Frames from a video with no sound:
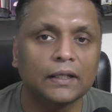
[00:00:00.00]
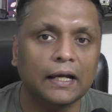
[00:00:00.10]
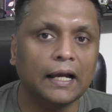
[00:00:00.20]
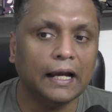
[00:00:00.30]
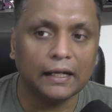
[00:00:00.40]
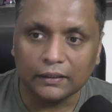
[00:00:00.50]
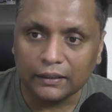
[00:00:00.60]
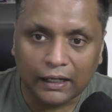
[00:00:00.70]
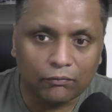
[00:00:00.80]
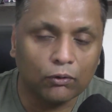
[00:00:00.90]
and
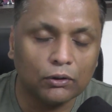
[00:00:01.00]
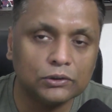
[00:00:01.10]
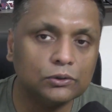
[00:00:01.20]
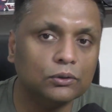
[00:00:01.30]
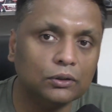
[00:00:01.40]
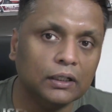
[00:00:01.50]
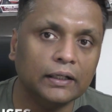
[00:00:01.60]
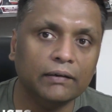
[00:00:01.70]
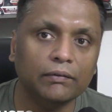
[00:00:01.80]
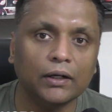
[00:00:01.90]
i've also uh,
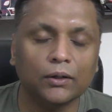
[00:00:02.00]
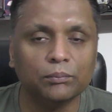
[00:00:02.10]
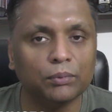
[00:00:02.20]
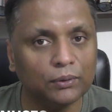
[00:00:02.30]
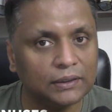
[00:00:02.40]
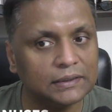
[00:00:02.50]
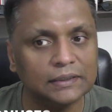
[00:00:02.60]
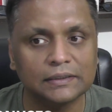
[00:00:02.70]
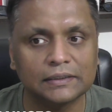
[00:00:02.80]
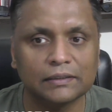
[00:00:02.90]
giving out
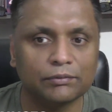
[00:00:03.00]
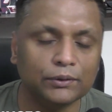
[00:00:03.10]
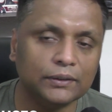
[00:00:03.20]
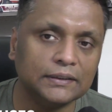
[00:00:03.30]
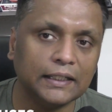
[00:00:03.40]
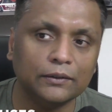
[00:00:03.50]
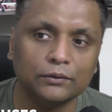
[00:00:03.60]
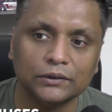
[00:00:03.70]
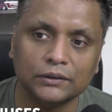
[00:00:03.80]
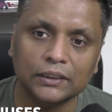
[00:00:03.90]
bonuses if you decide to
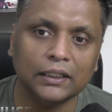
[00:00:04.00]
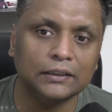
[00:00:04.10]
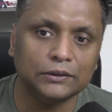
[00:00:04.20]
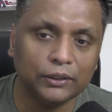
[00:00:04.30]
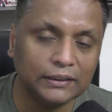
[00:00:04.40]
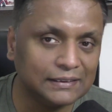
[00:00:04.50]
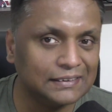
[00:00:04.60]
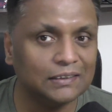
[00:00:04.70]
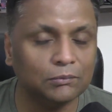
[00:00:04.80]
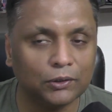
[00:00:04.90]
uh, join
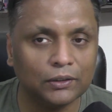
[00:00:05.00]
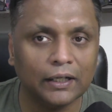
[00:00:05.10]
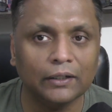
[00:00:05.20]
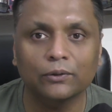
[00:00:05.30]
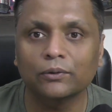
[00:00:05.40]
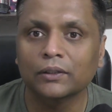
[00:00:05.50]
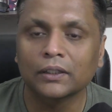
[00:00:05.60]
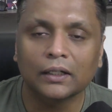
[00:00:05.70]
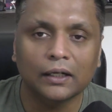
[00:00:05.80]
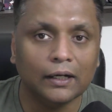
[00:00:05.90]
Systeme.io
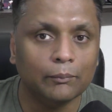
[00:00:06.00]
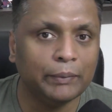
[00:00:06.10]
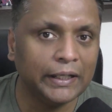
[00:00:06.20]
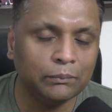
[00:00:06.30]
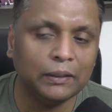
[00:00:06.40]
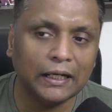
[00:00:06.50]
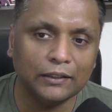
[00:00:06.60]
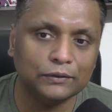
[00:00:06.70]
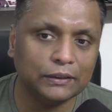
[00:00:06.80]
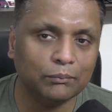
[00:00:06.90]
uh, paid plan
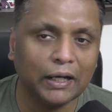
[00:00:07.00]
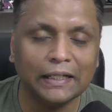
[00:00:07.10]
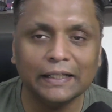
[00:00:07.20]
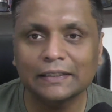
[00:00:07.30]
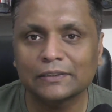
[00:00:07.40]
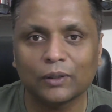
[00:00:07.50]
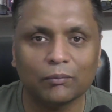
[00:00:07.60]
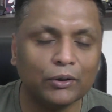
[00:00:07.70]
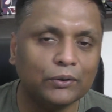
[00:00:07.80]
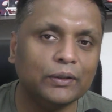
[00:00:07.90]
using my link so i'm
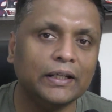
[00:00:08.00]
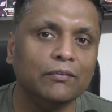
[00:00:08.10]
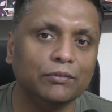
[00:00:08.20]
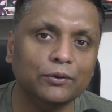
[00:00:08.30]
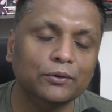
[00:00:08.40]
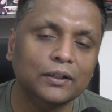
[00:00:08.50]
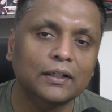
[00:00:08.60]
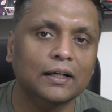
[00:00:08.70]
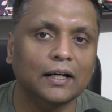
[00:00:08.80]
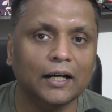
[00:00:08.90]
going to give you
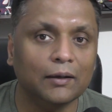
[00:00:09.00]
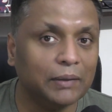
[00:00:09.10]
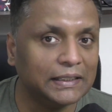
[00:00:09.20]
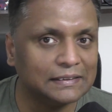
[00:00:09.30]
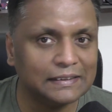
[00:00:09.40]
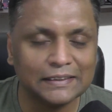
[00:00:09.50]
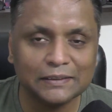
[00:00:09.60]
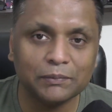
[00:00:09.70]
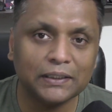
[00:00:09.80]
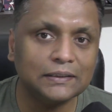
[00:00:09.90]
uh, my six
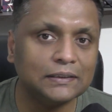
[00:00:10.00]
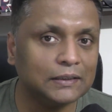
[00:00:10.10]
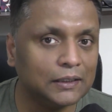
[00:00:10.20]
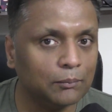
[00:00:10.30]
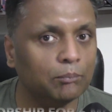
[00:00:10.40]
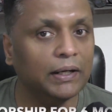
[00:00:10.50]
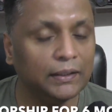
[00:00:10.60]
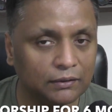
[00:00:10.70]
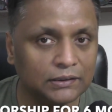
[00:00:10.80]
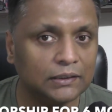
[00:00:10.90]
month uh,
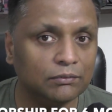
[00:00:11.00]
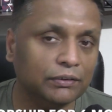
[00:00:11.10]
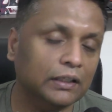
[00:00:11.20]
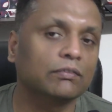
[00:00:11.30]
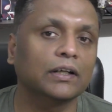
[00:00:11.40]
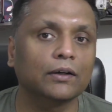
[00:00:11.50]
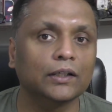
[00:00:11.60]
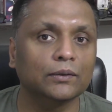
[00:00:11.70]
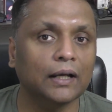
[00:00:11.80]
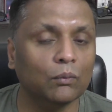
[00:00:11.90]
mentorship where we are
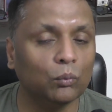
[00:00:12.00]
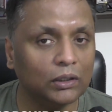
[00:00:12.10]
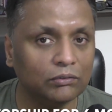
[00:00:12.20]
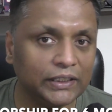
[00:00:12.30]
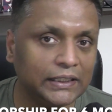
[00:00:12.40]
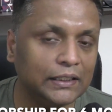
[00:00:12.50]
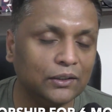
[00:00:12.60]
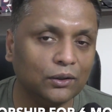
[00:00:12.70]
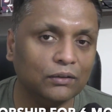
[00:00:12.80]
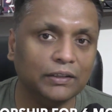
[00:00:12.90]
going to have one weekly
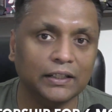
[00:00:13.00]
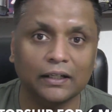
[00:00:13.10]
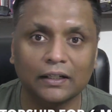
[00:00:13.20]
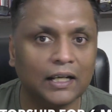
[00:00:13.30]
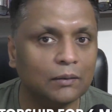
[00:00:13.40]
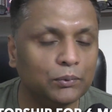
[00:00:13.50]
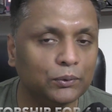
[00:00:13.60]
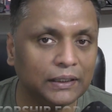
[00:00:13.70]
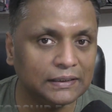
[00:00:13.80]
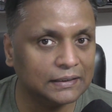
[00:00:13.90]
call where I'll help
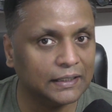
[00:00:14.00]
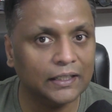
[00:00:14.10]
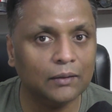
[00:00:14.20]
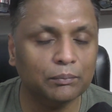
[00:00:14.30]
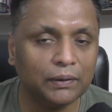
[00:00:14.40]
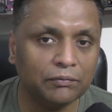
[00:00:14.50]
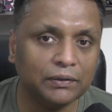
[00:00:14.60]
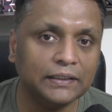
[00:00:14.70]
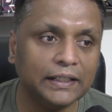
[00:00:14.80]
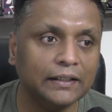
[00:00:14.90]
you in setting up
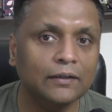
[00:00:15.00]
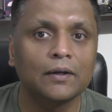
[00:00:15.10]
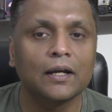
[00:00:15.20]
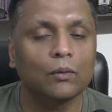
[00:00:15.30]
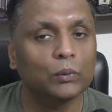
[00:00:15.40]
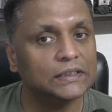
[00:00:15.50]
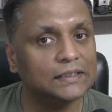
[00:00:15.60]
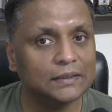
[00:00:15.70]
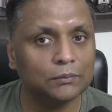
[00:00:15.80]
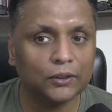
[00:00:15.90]
everything with
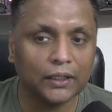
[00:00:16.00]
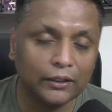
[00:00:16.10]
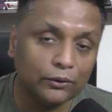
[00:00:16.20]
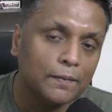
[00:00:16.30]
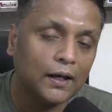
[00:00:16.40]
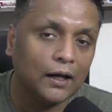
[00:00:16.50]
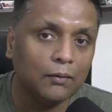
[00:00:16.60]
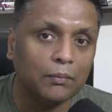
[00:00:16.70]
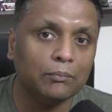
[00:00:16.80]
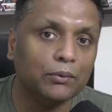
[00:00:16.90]
Systeme.io. Uh,
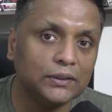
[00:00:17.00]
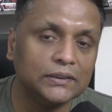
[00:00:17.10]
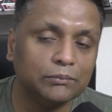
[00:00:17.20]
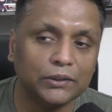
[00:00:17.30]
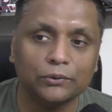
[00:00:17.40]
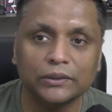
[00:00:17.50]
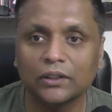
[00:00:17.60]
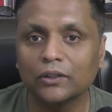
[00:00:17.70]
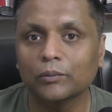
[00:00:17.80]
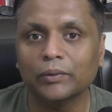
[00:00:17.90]
my bonus number two is
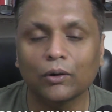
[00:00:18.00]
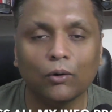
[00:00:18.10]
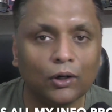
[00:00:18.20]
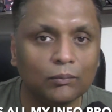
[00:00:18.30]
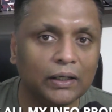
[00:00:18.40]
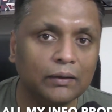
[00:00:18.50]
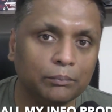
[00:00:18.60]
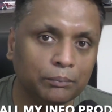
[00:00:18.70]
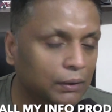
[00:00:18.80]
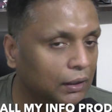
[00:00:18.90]
going to be all my
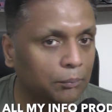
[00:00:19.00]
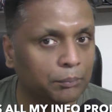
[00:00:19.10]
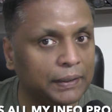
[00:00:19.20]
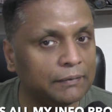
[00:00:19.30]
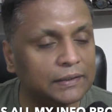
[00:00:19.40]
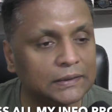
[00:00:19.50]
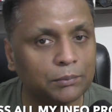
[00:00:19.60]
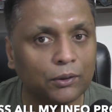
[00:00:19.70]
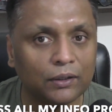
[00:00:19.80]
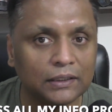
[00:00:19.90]
uh, previous
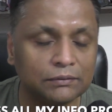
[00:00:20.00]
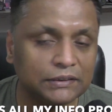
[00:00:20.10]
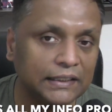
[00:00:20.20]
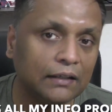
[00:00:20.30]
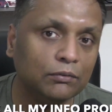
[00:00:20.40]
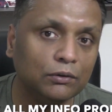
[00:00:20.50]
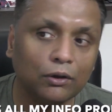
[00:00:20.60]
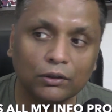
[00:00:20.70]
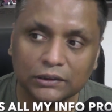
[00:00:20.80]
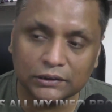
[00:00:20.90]
products which I have
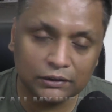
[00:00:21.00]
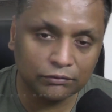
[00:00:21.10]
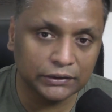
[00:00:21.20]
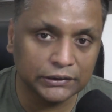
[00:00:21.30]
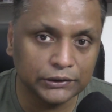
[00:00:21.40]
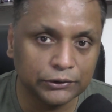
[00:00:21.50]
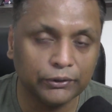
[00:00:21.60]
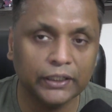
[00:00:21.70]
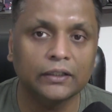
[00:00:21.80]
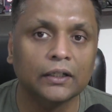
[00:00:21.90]
launched, which you
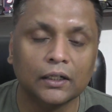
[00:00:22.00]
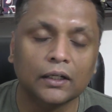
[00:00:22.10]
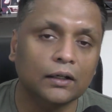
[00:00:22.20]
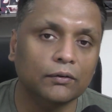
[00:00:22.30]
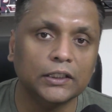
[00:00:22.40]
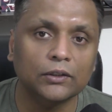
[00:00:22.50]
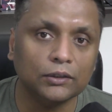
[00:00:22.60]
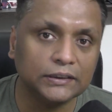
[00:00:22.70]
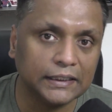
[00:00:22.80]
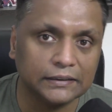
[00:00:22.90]
can
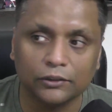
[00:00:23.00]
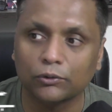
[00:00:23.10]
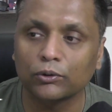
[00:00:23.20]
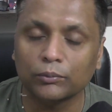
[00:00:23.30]
relaunch as your own